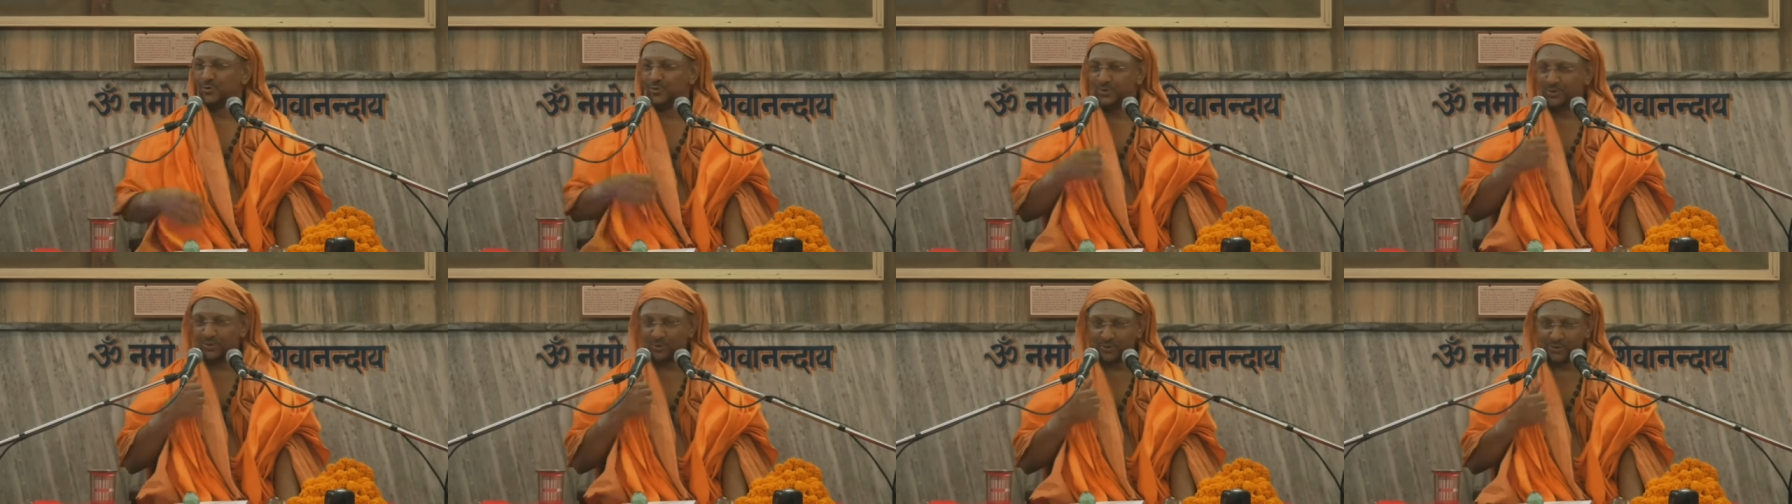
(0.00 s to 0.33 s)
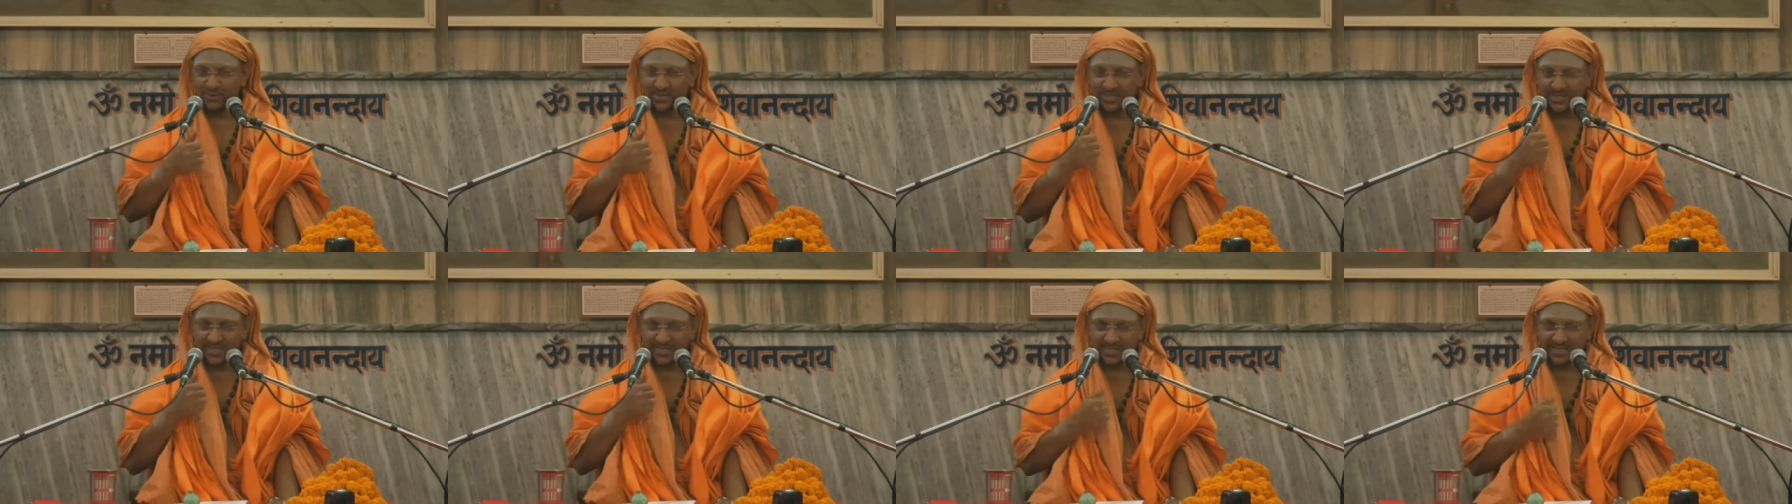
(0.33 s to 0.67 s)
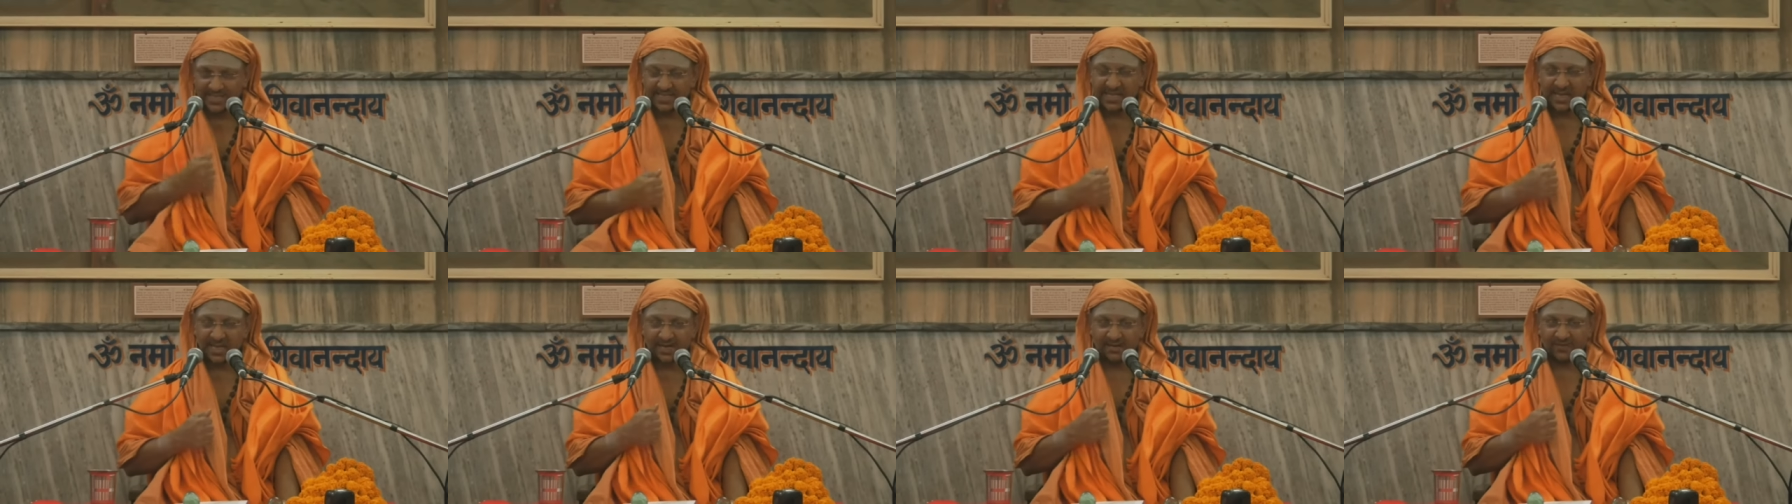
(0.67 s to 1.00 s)
knows the
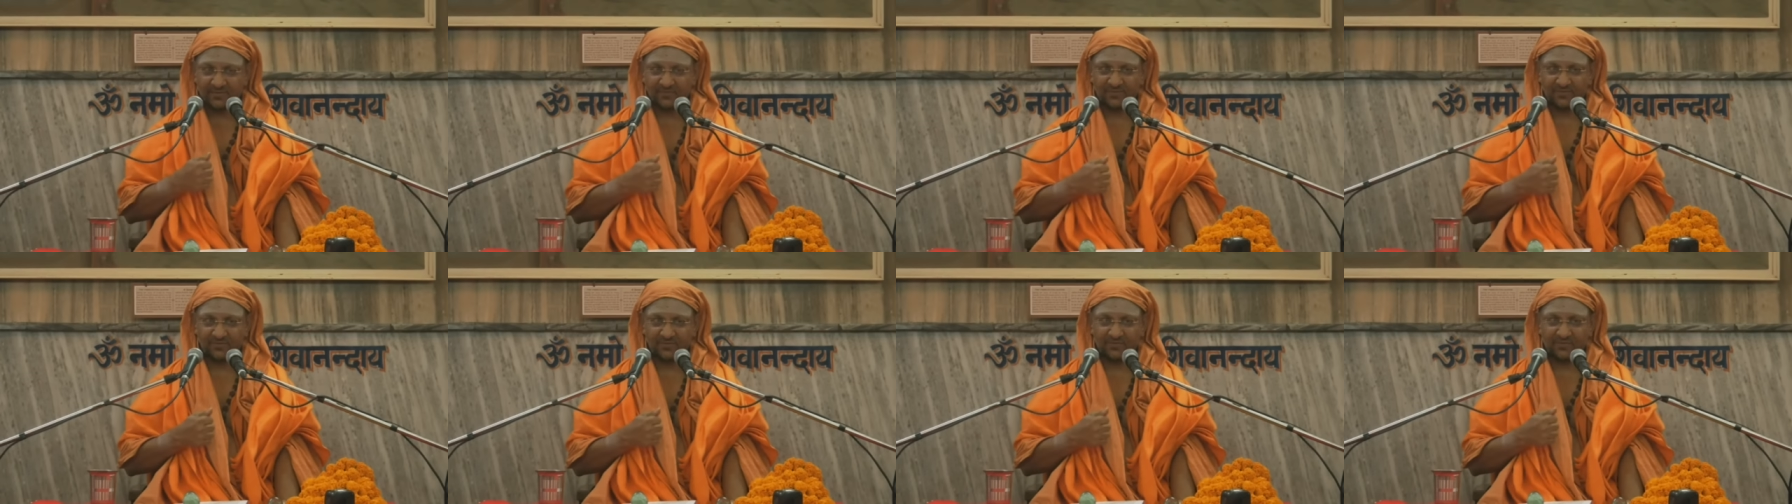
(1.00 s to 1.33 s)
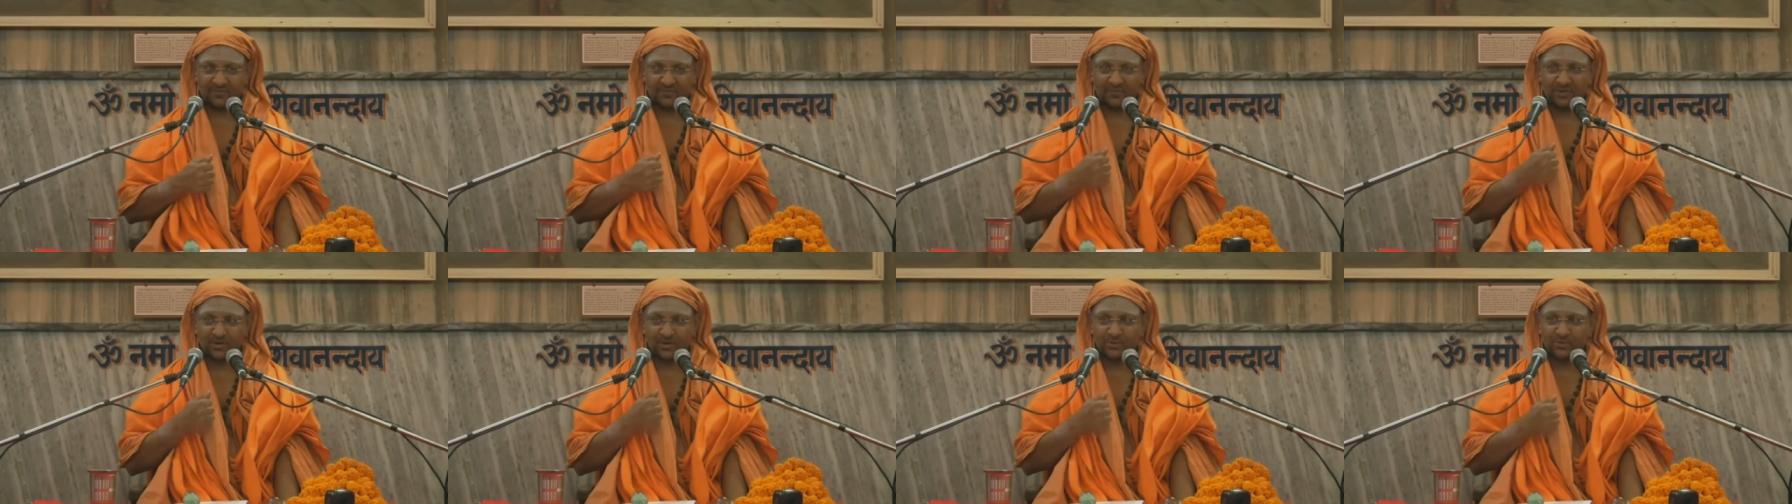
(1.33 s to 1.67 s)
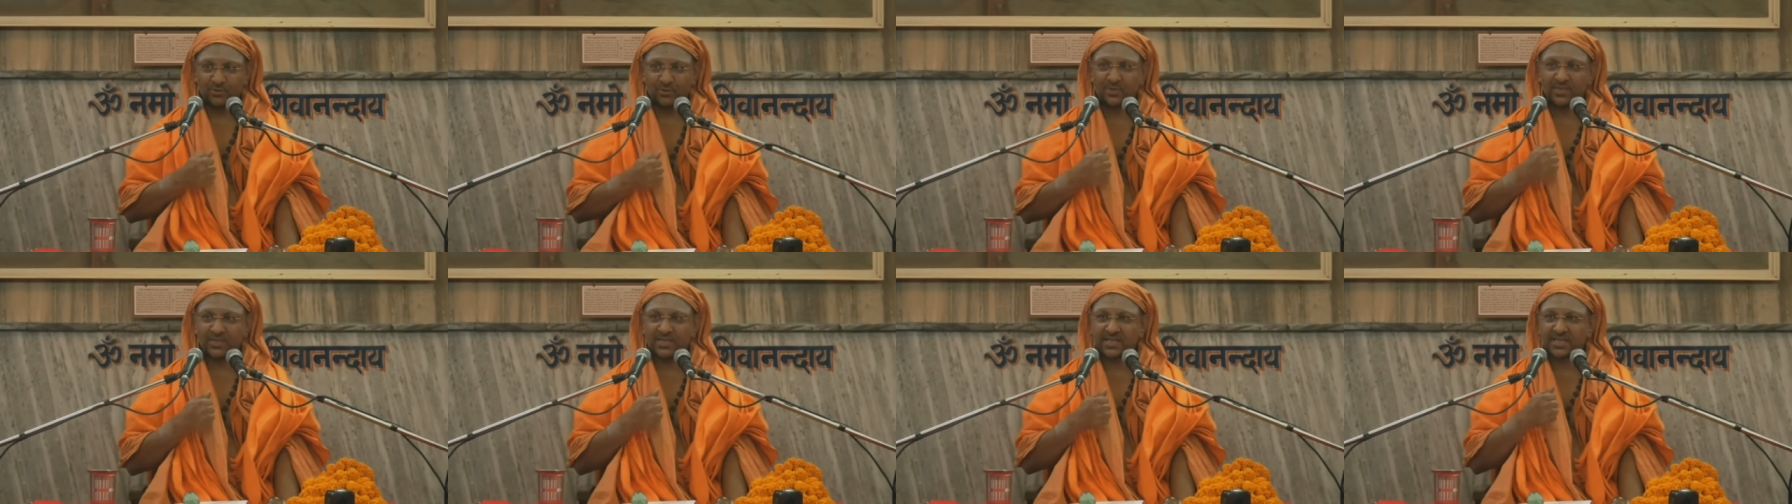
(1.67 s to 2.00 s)
self, one
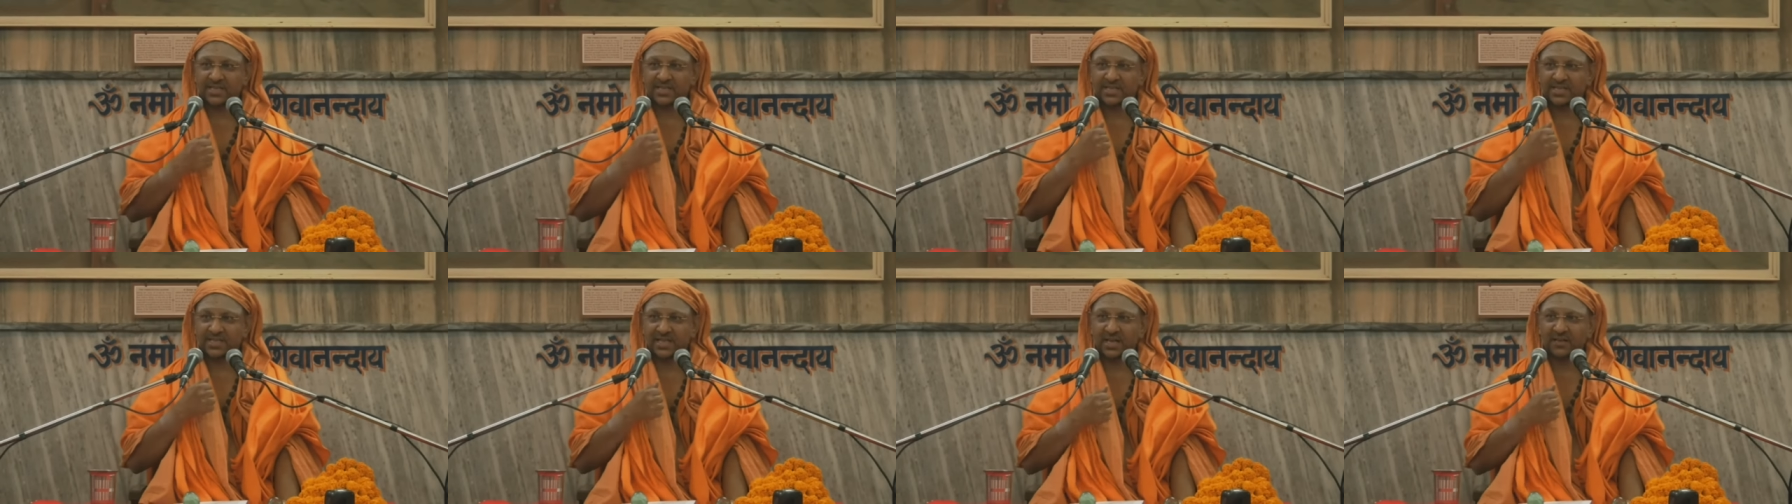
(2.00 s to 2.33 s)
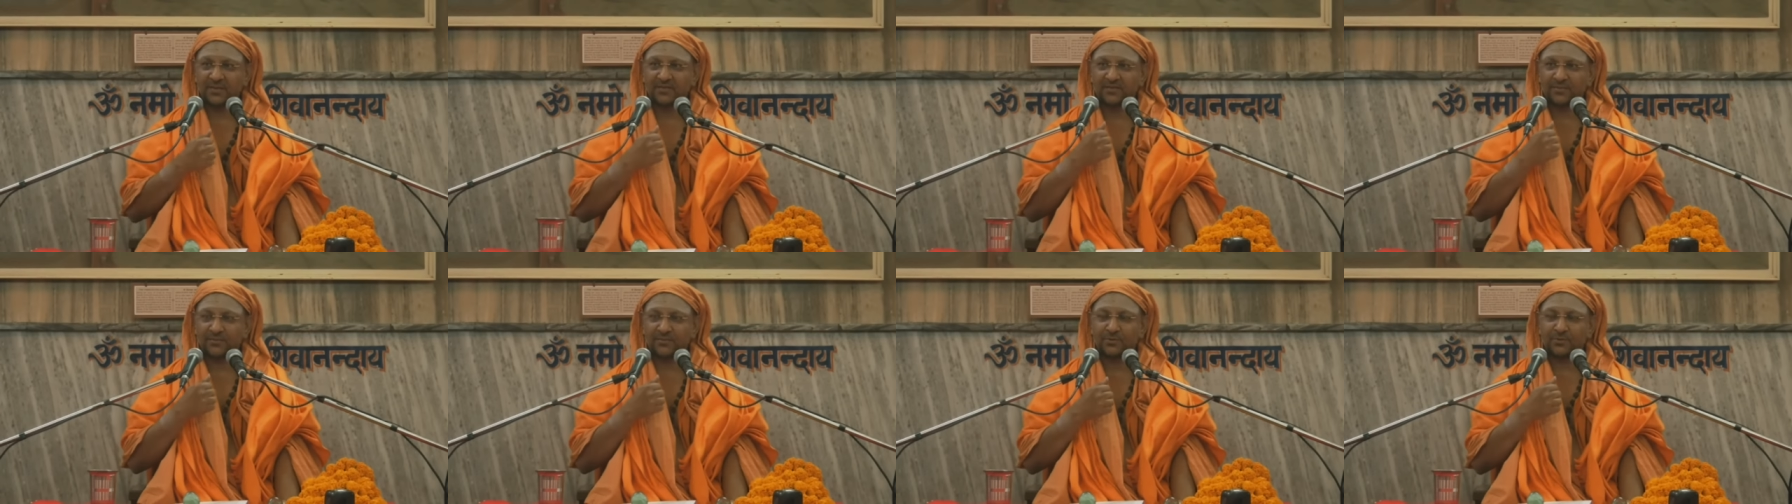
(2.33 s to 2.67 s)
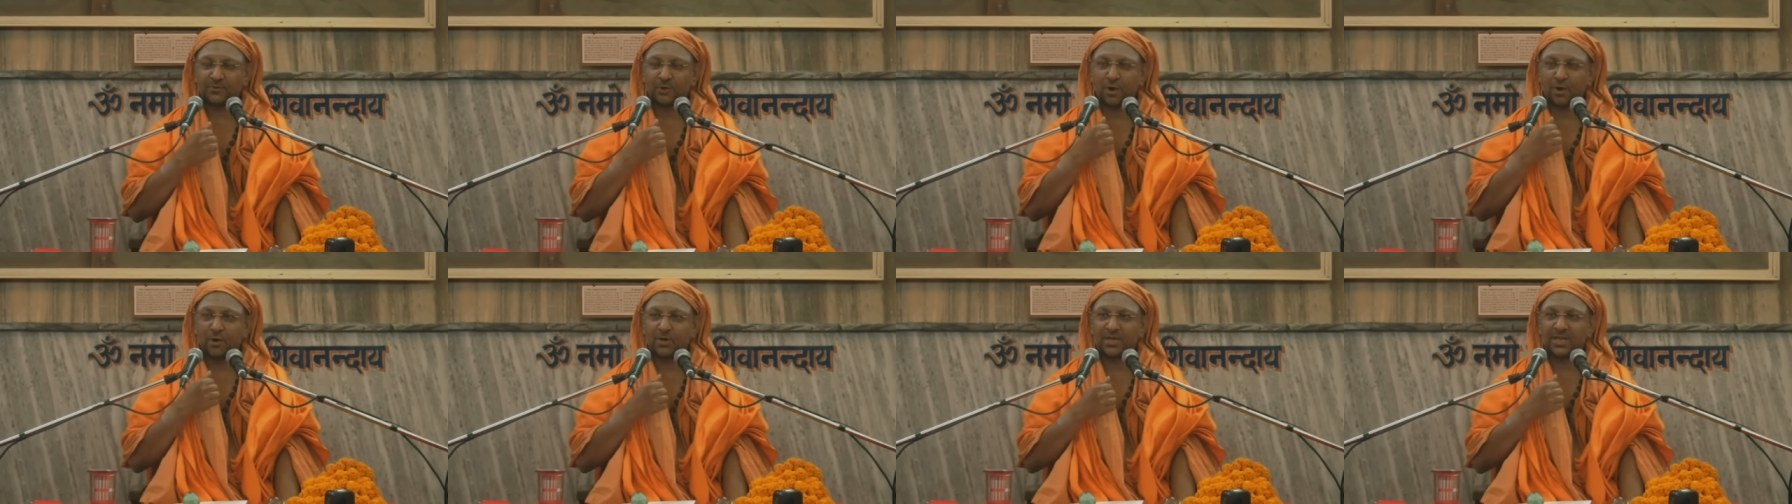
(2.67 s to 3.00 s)
who is a self
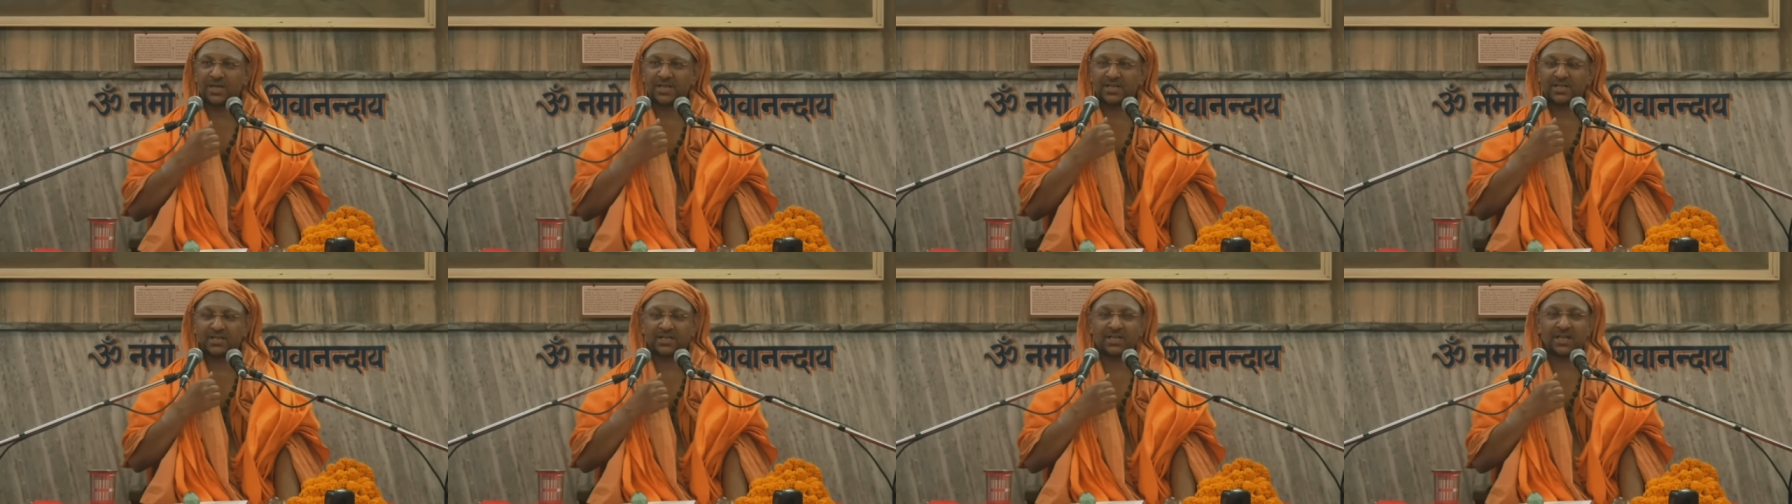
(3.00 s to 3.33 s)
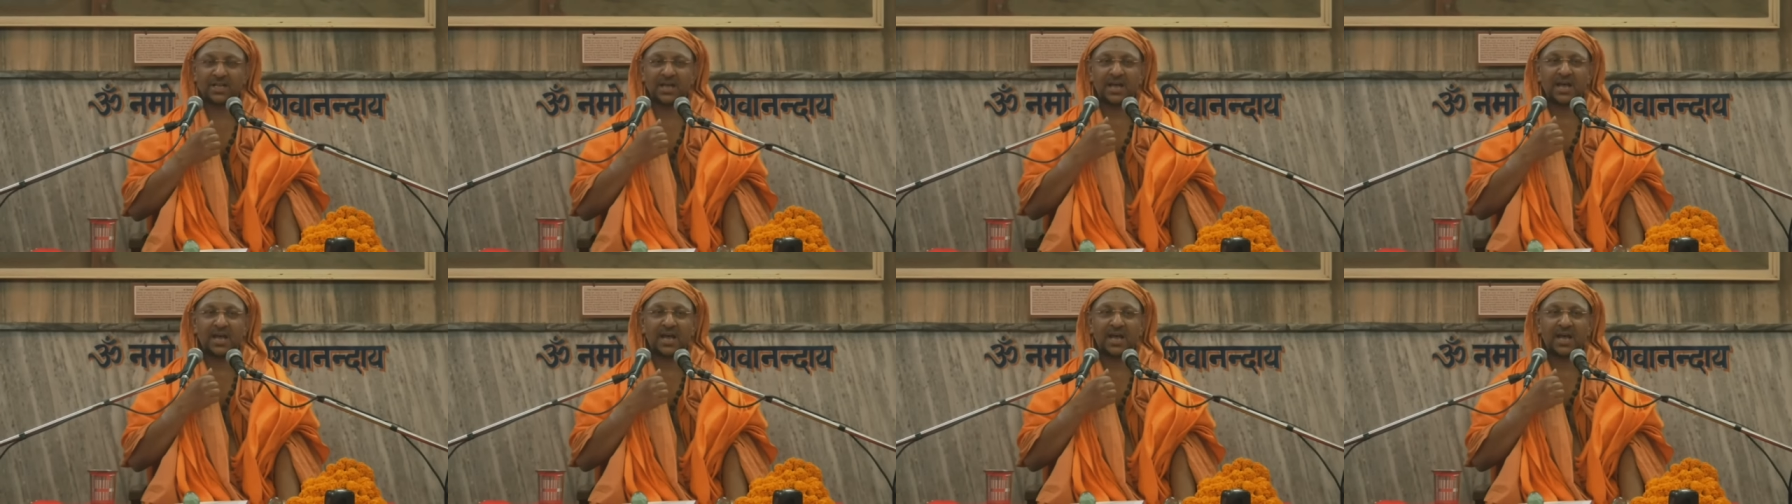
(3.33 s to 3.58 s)
knowledge,